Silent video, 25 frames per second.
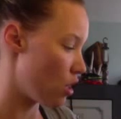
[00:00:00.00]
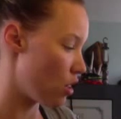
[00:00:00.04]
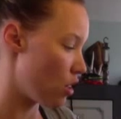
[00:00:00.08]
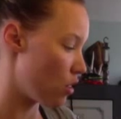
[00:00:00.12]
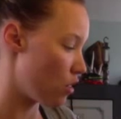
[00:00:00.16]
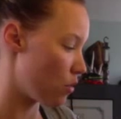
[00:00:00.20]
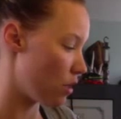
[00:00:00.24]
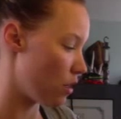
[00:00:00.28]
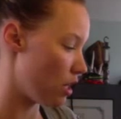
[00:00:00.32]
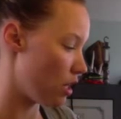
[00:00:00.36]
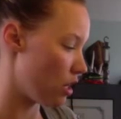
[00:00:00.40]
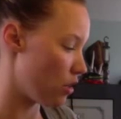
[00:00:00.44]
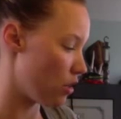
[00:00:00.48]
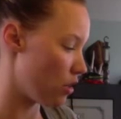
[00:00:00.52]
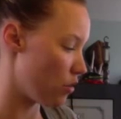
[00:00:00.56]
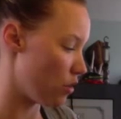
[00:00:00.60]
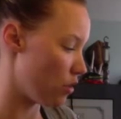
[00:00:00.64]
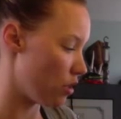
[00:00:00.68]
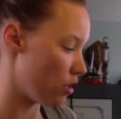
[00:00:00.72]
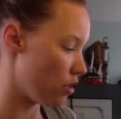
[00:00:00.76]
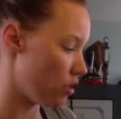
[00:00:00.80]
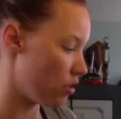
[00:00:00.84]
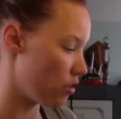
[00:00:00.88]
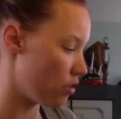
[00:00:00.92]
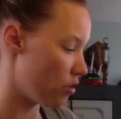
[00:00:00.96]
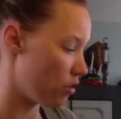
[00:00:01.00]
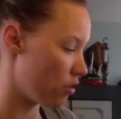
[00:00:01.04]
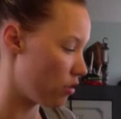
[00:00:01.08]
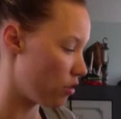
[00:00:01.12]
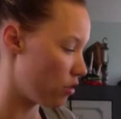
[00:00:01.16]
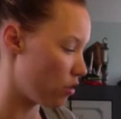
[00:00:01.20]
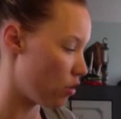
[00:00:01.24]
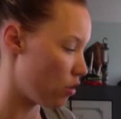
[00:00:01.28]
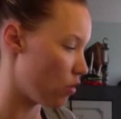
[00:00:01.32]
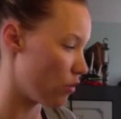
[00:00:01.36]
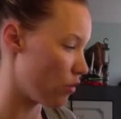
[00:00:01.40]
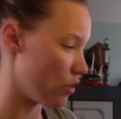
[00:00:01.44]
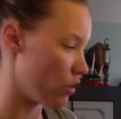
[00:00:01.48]
300
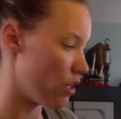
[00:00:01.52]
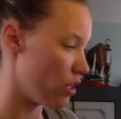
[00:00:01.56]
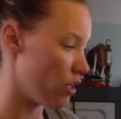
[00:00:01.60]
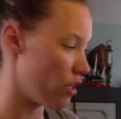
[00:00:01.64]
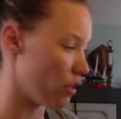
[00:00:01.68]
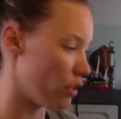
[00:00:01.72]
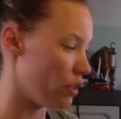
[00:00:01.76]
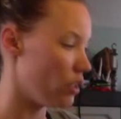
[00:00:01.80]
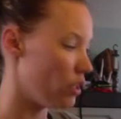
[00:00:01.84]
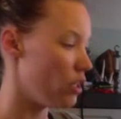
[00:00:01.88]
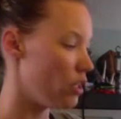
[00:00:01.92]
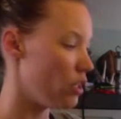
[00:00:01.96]
over here.